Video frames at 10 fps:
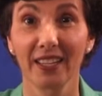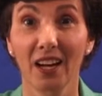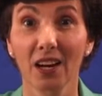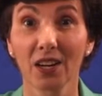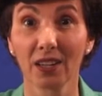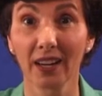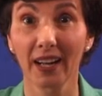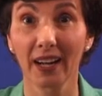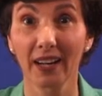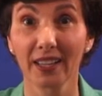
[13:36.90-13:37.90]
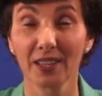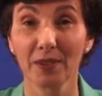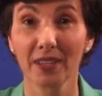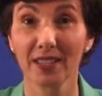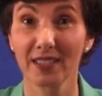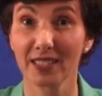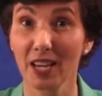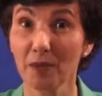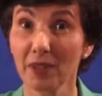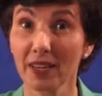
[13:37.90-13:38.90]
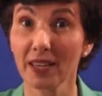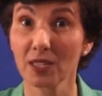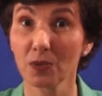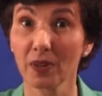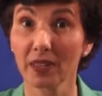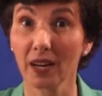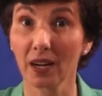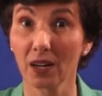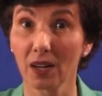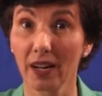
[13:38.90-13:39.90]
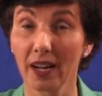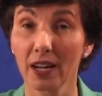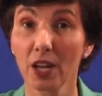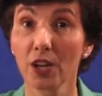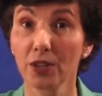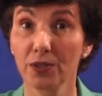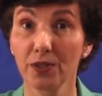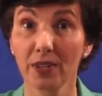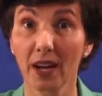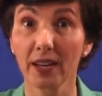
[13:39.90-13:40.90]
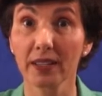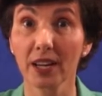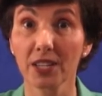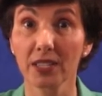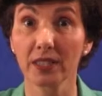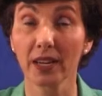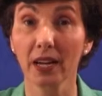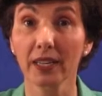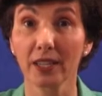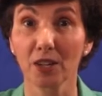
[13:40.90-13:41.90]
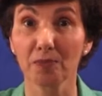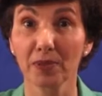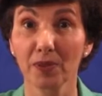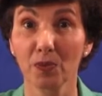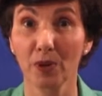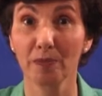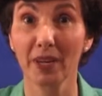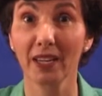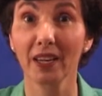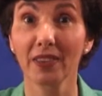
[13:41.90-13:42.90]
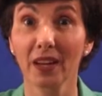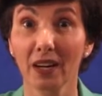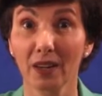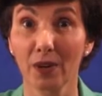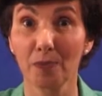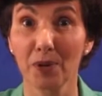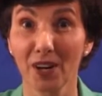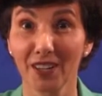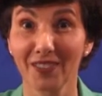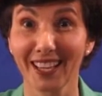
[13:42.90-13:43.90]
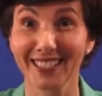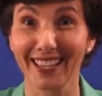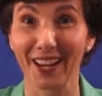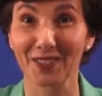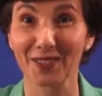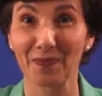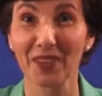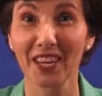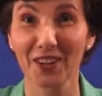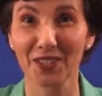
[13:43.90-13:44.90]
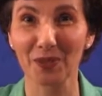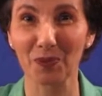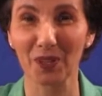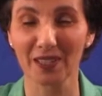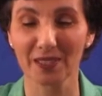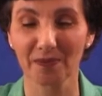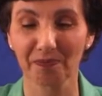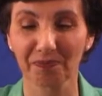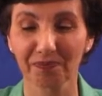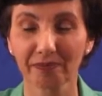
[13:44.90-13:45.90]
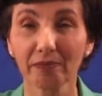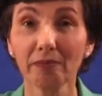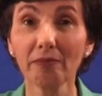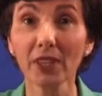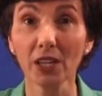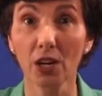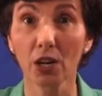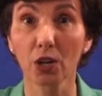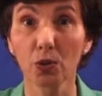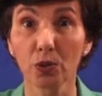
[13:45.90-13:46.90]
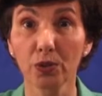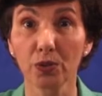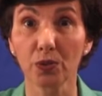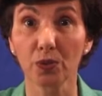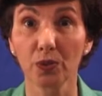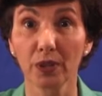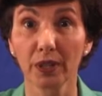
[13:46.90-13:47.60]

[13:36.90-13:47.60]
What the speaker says: Now, gra is the same thing as with kra. You do not touch the tongue tip when making the ra part of that sound. Here's some words. Grew.